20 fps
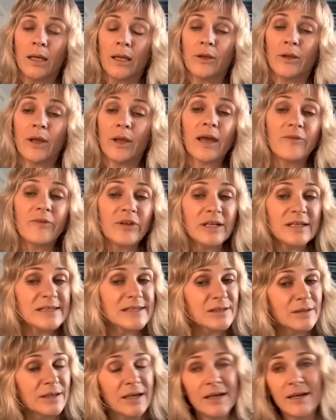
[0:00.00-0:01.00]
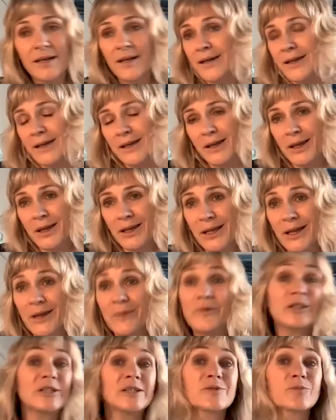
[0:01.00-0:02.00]
You have and
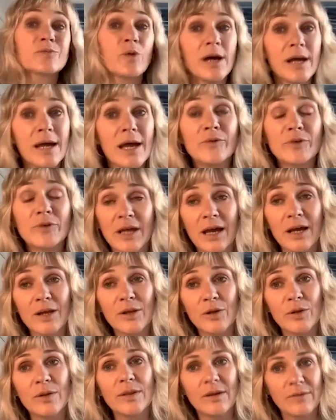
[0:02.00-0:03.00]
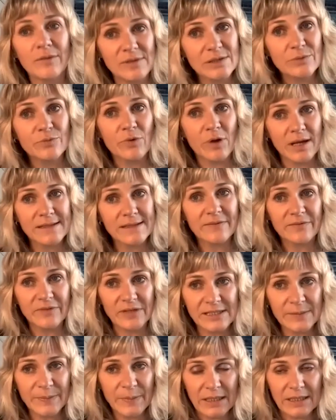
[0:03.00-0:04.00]
which is why I would argue there is a rise of
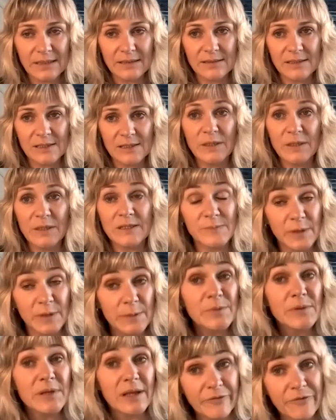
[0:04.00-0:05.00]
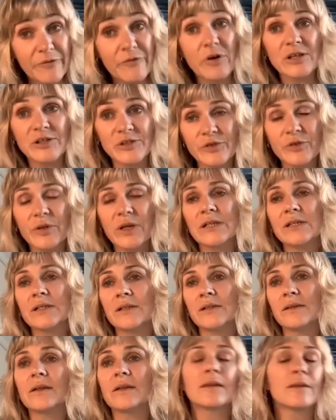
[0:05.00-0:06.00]
independence, because people are frustrated
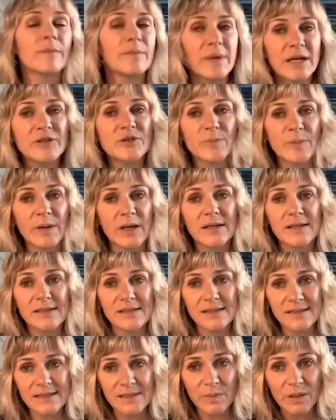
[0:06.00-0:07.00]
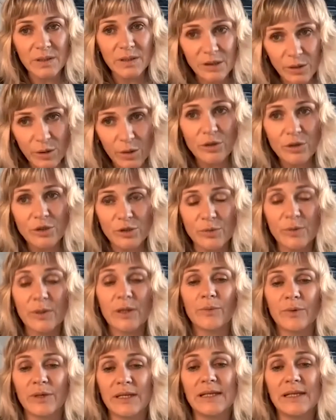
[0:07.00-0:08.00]
that the major parties are simply not doing
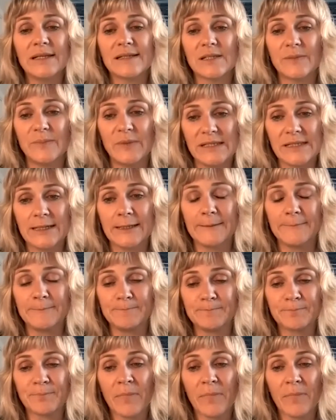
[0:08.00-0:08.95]
what needs to be done.